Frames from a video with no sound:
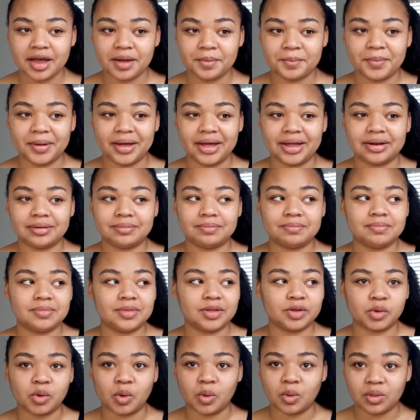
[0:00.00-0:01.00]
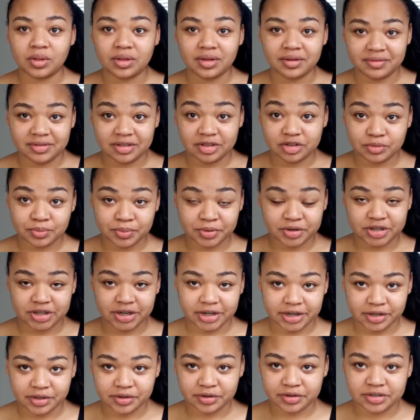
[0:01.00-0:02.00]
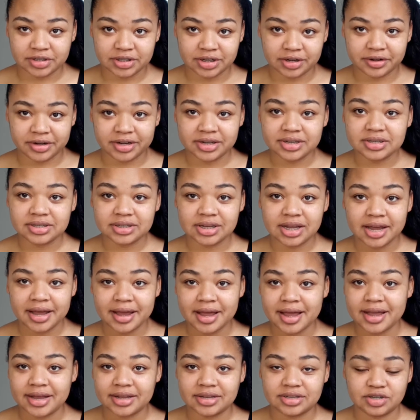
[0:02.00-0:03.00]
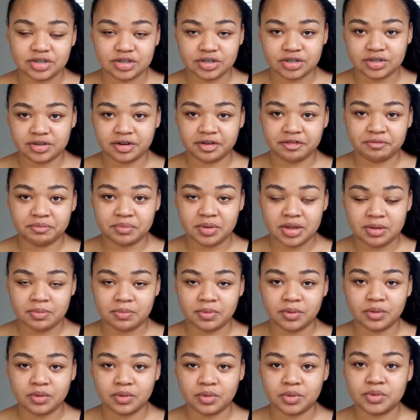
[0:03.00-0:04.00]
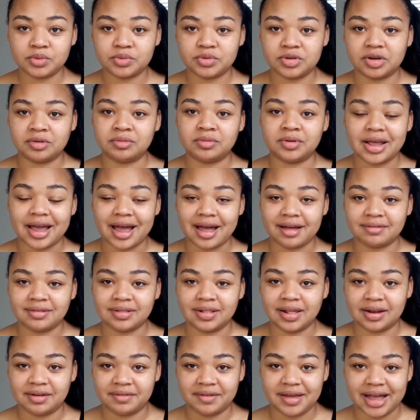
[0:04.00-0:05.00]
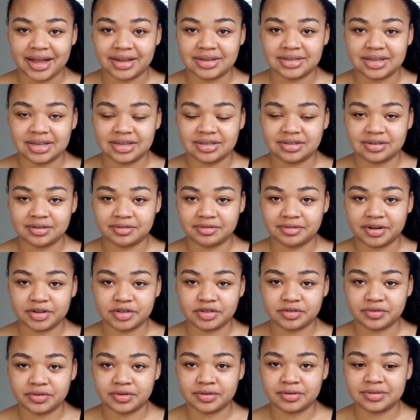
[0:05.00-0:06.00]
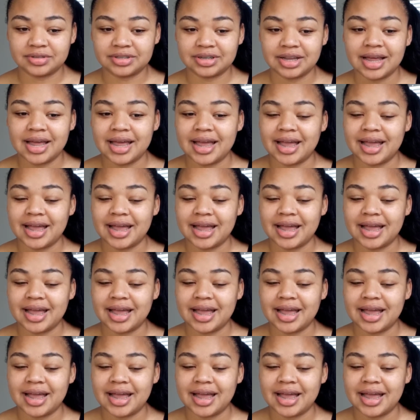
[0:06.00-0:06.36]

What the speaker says: but the goal of this particular series is to serve people who don't have a lot of access to fresh foods.